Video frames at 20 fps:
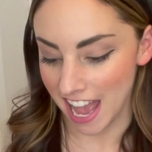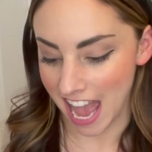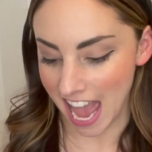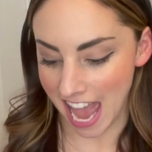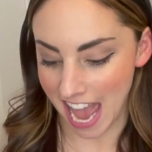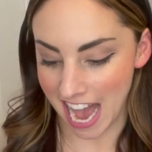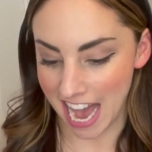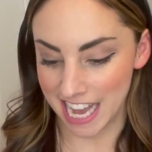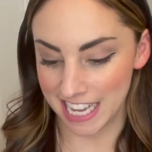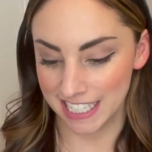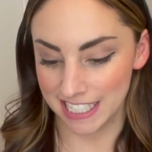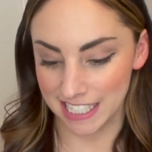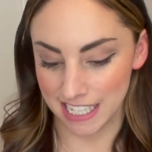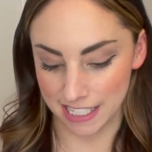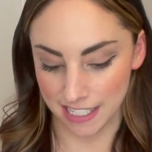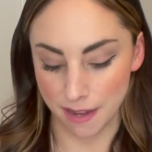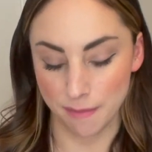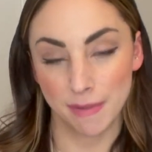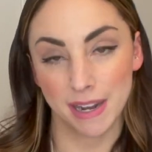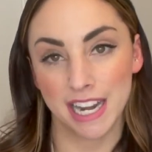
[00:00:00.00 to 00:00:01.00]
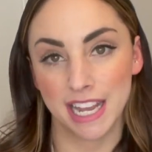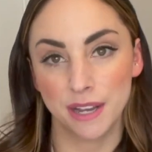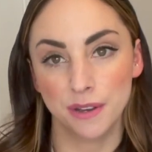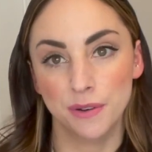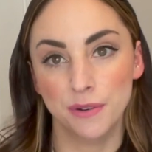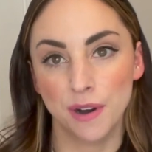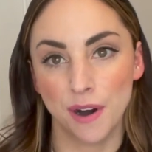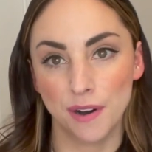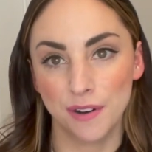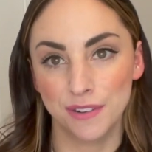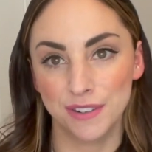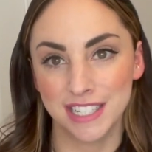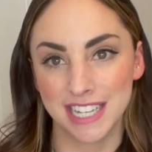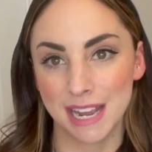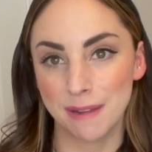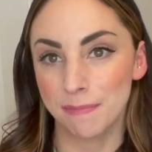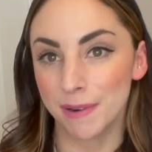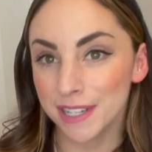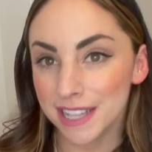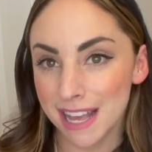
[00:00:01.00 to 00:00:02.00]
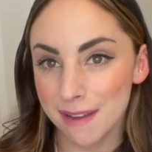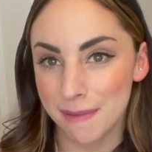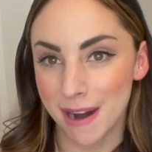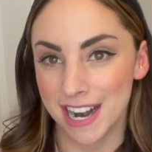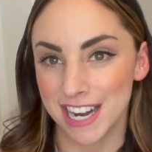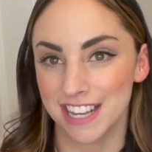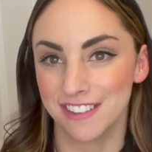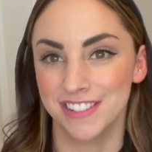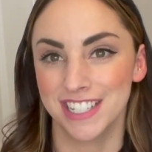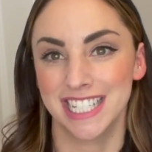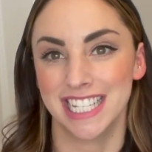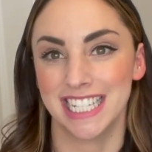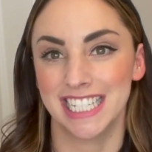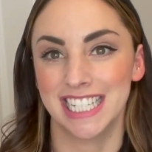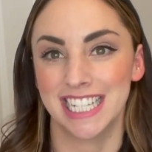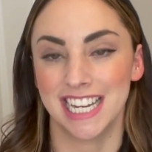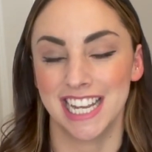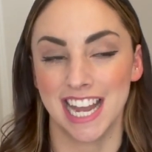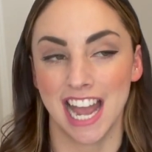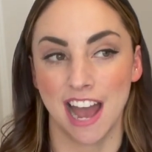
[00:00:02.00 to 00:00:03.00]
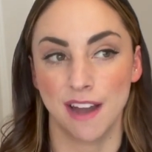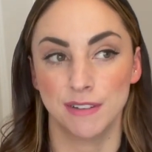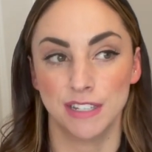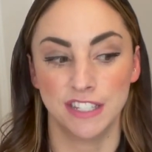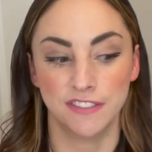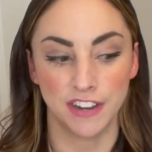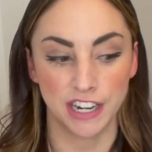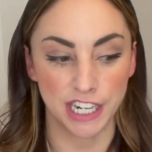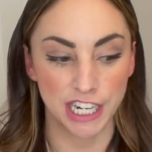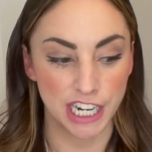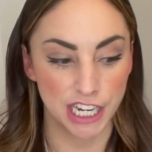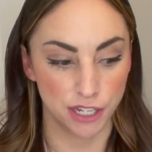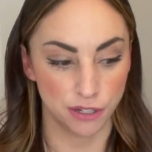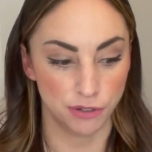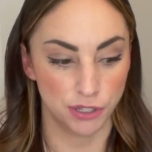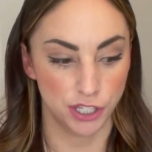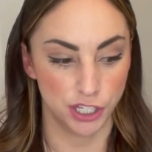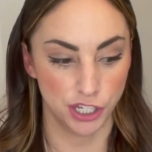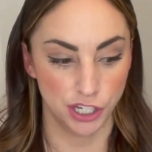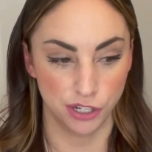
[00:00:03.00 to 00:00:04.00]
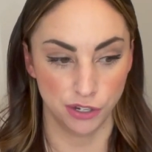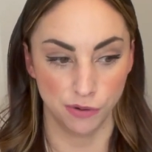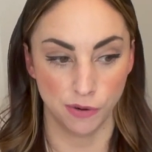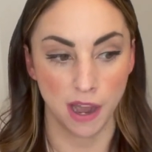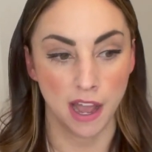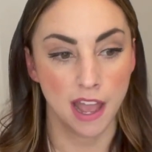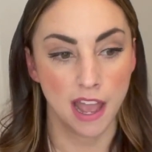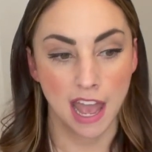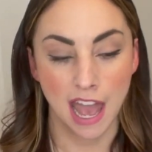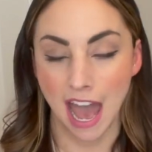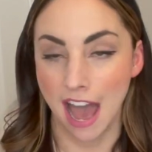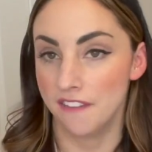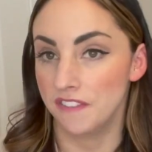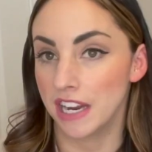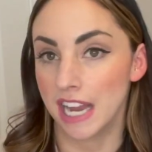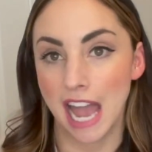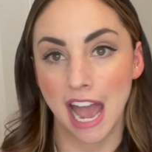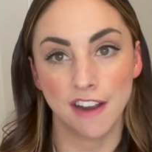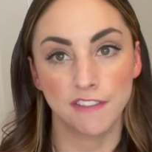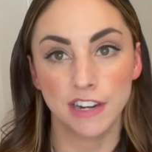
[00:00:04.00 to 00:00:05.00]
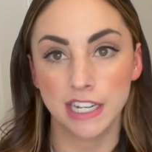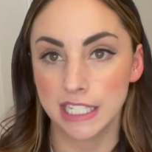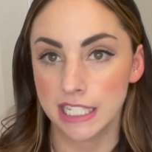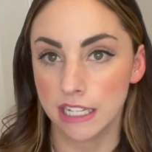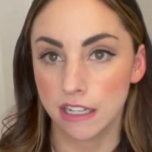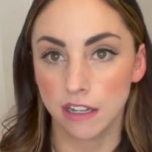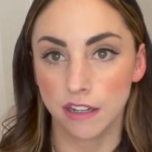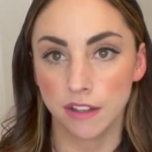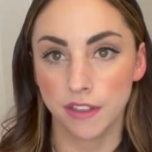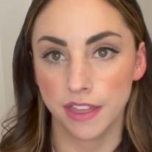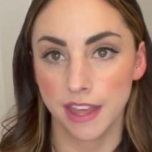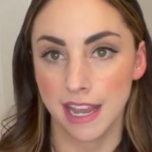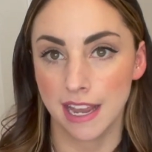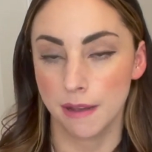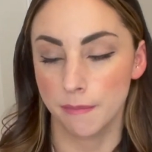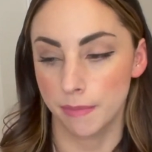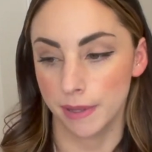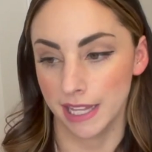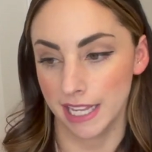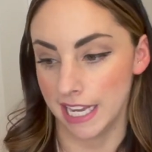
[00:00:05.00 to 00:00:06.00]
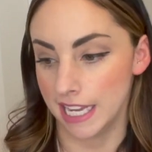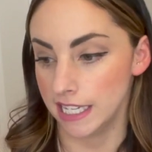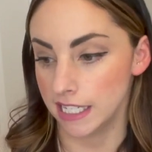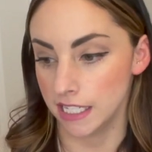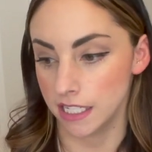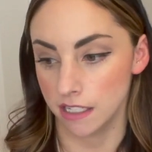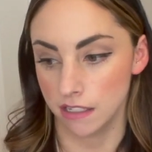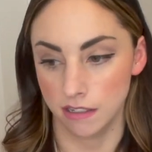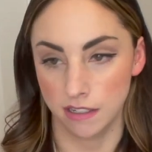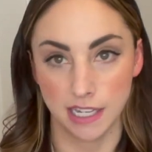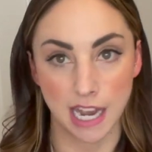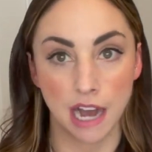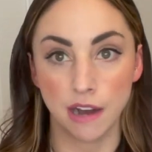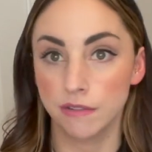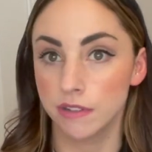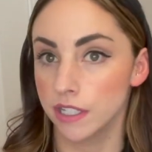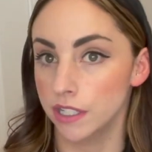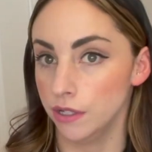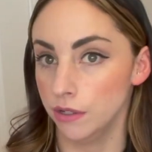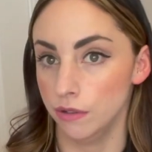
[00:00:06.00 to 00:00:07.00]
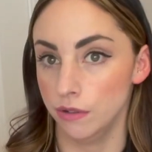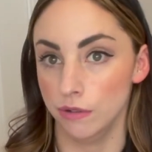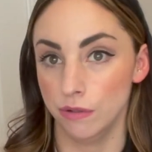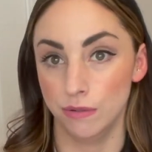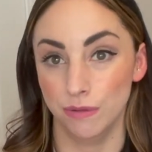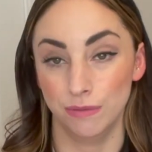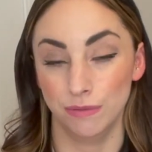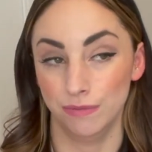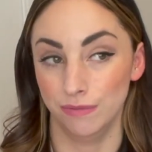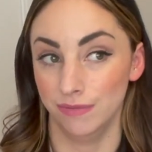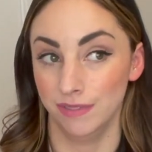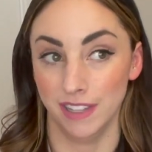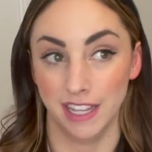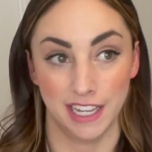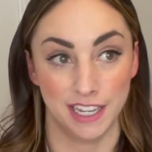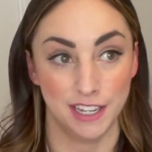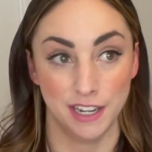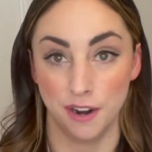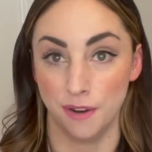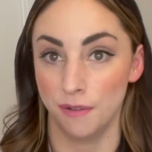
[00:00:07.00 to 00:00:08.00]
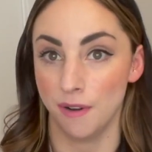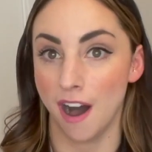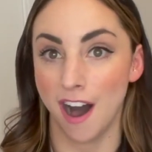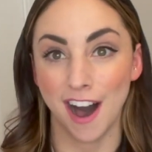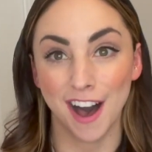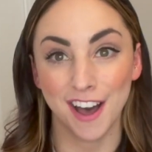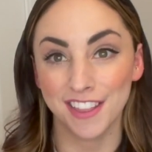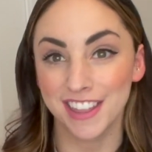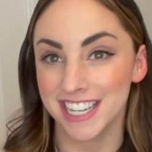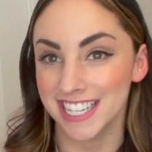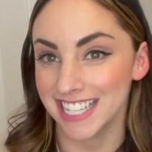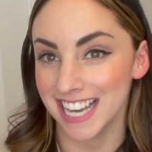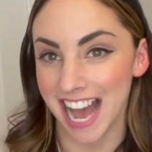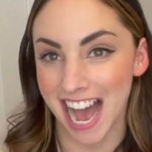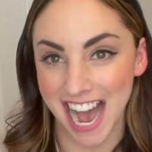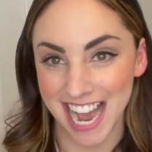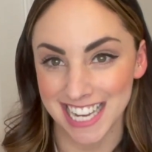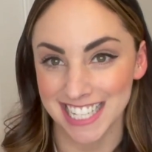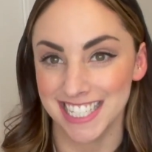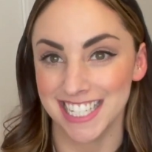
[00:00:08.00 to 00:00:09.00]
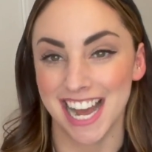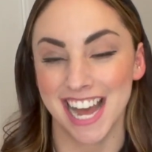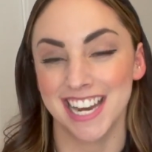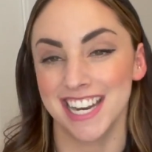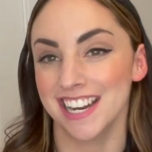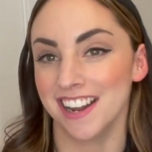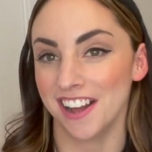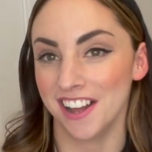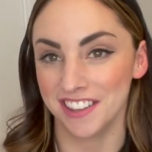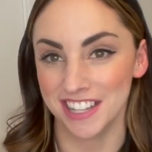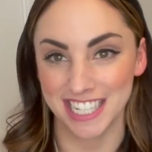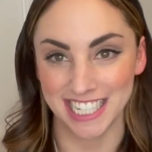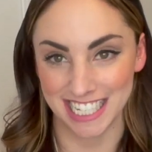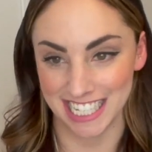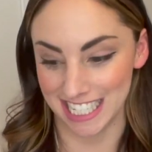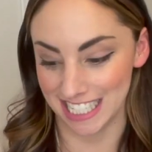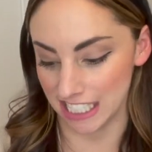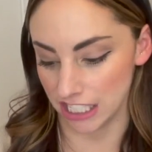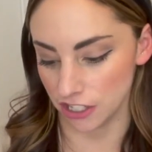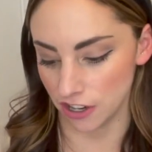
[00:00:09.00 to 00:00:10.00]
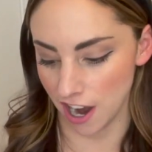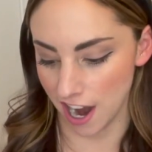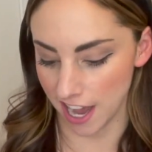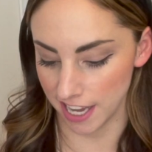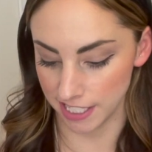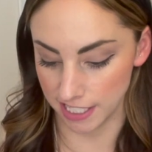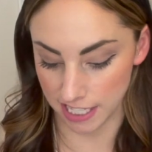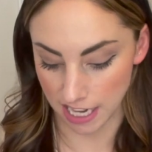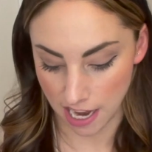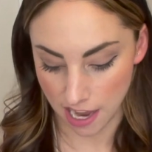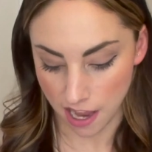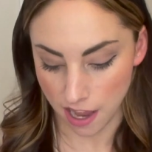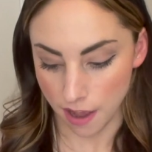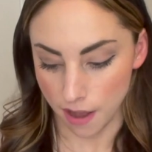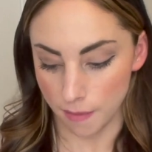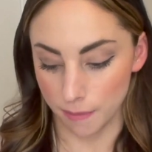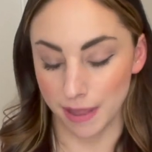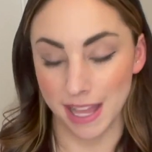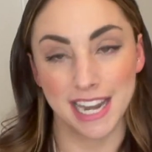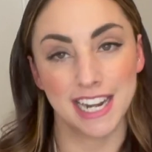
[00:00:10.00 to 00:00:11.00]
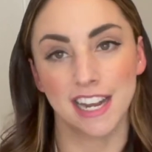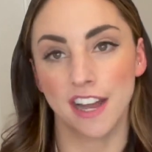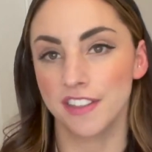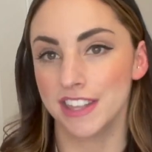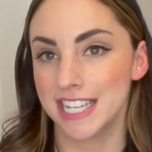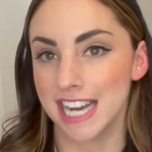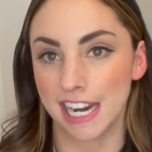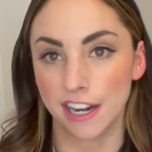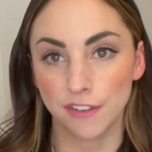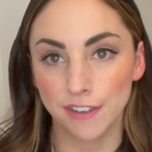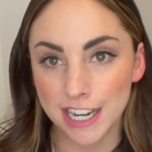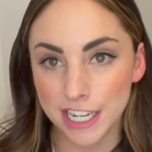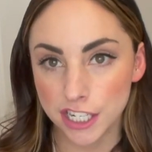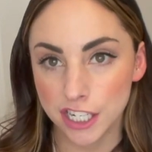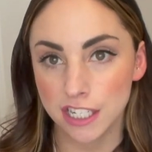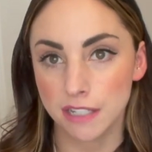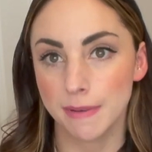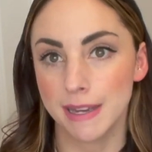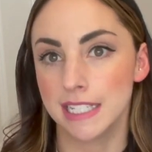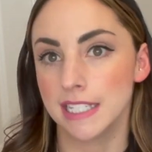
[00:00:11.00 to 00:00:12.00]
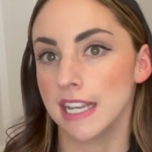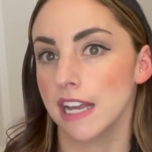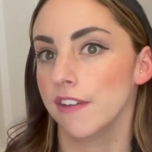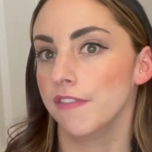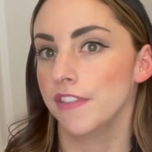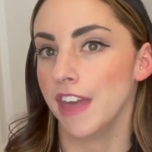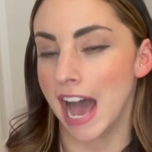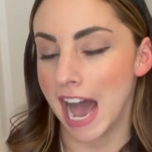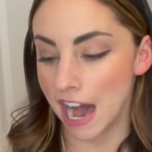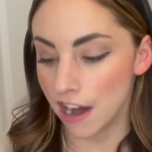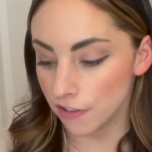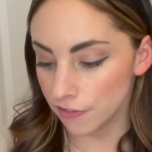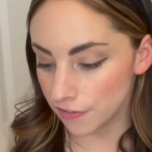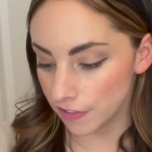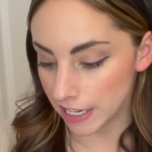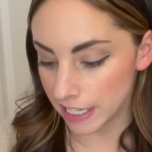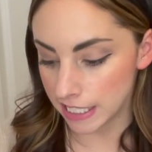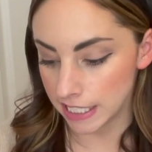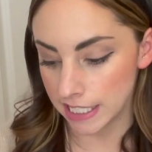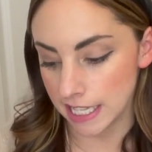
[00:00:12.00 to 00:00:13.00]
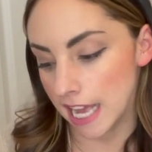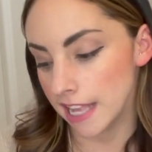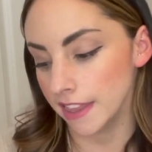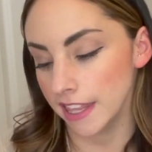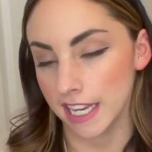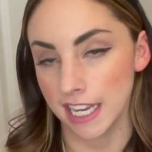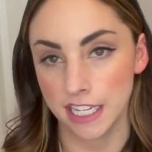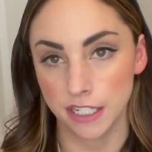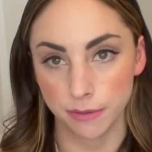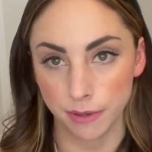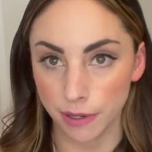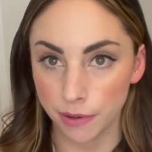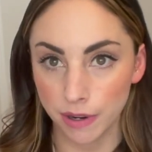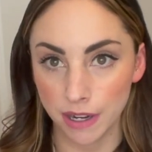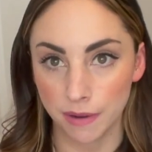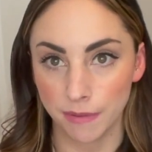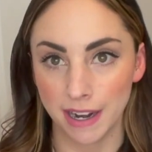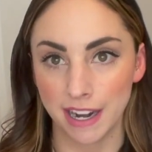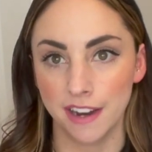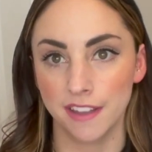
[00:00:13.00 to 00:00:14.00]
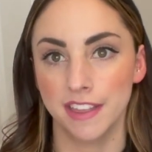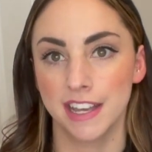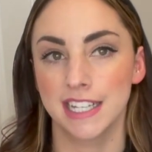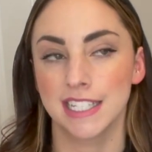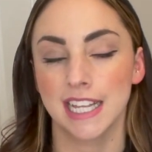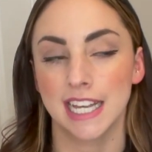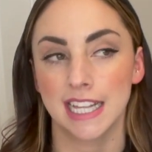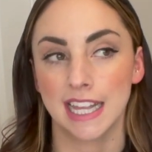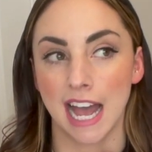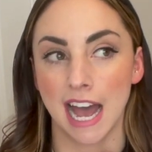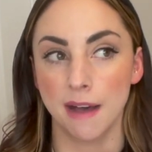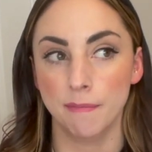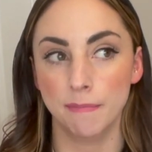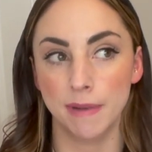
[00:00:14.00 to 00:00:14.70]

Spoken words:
As somebody who owned a birthday party facility, I was very used to having every single thing planned down to, like, you know, all the I's dotted, all the T's crossed, planning all the decorations myself, the outfits that the kids were going to wear, things like that.